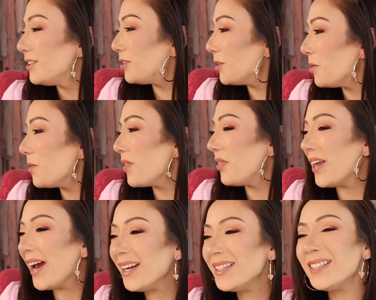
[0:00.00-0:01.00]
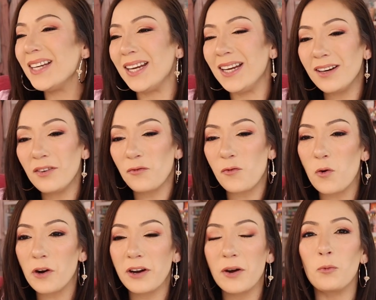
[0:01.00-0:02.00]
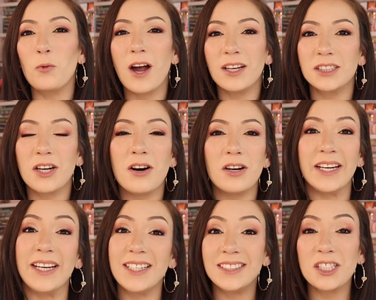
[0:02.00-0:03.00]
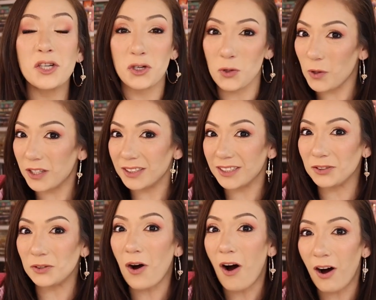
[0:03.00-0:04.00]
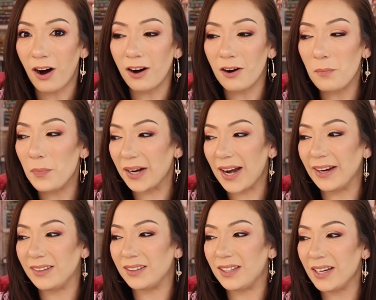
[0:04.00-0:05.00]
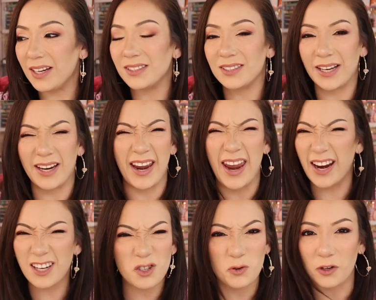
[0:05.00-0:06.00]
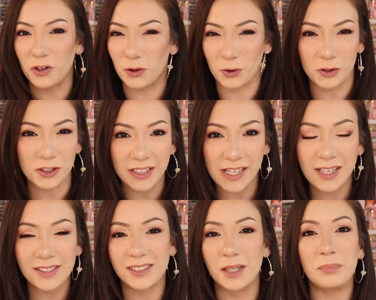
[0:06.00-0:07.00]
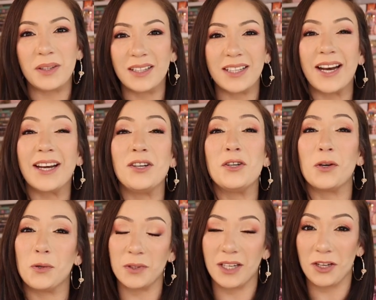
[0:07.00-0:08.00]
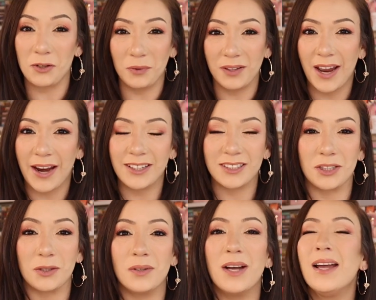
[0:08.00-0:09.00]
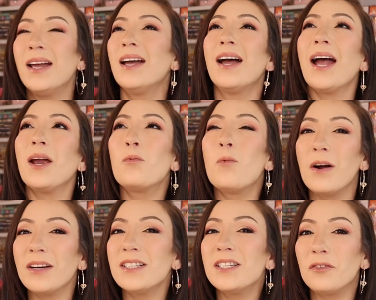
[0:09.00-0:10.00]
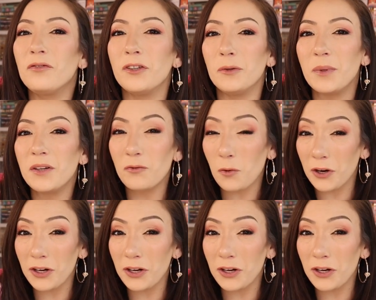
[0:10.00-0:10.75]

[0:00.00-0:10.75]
So that is it for Ross Hall. It is a short little haul, but I think it's like extra girly, something that I know that you'd like. So I wanted to film it for